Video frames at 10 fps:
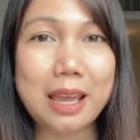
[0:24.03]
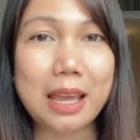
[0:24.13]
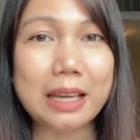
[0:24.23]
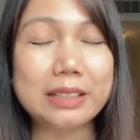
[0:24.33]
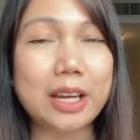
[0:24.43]

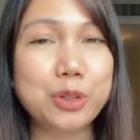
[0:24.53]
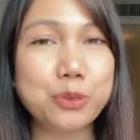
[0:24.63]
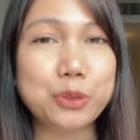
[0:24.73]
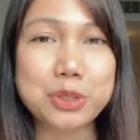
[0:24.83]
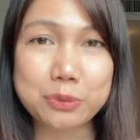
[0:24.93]
and I know
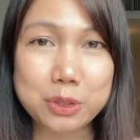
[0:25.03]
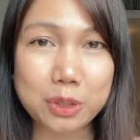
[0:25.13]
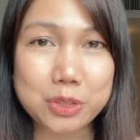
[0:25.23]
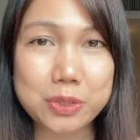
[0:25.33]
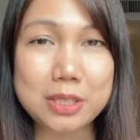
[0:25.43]
for different
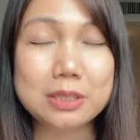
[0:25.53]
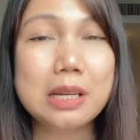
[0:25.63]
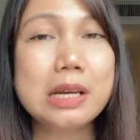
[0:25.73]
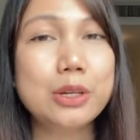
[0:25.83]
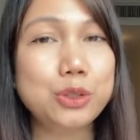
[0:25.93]
countries
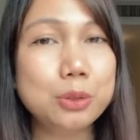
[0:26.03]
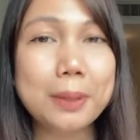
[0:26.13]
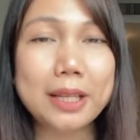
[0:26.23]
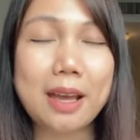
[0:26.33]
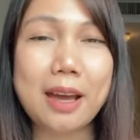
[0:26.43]
you
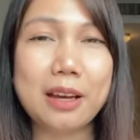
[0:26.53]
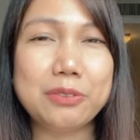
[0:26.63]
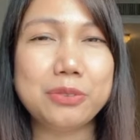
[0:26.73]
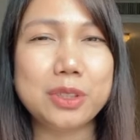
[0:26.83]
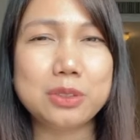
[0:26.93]
might
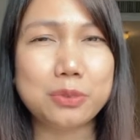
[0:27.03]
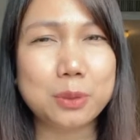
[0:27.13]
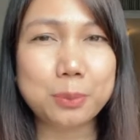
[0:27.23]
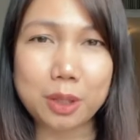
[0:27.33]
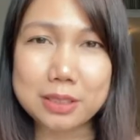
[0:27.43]
have a
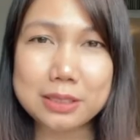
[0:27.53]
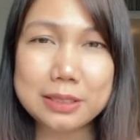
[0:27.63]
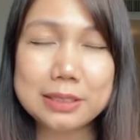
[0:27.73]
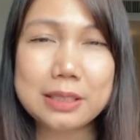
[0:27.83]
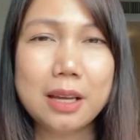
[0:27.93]
different
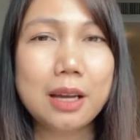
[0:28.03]
process,